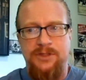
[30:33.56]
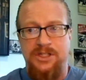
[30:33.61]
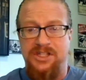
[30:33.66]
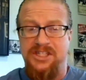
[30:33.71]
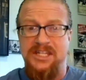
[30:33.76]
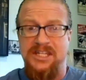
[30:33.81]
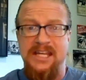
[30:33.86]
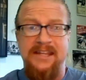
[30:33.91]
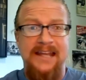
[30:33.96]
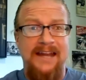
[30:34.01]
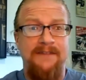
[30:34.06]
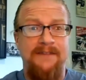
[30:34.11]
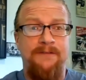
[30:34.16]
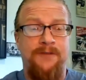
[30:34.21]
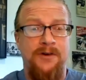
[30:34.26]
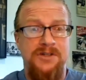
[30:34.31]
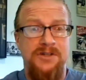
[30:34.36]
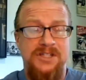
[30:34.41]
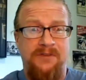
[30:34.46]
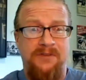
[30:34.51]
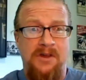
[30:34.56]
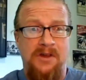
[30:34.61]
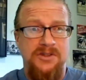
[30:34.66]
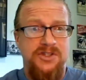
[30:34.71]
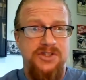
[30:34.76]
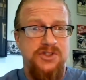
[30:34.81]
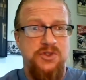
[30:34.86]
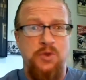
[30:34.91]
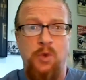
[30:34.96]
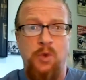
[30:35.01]
to see that first of all,
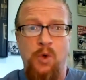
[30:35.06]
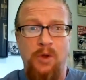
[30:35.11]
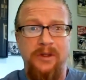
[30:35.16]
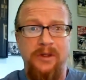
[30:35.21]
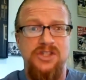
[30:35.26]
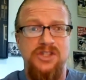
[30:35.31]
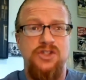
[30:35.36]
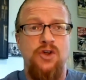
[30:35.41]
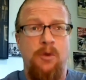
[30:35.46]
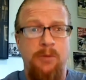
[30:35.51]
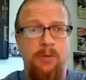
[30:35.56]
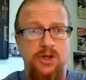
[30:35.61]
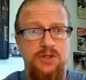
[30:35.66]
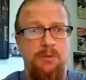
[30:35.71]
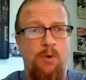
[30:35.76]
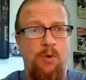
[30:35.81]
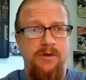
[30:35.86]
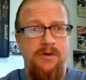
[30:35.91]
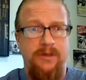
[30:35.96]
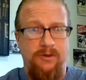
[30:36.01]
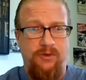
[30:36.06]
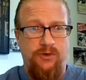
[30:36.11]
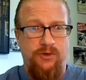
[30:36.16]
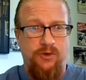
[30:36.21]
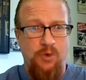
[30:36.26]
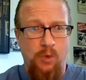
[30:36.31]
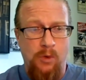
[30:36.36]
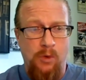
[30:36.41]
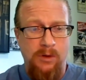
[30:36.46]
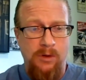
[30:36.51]
school is so much more than
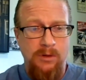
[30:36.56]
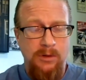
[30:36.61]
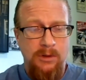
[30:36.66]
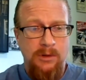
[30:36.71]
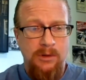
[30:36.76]
school.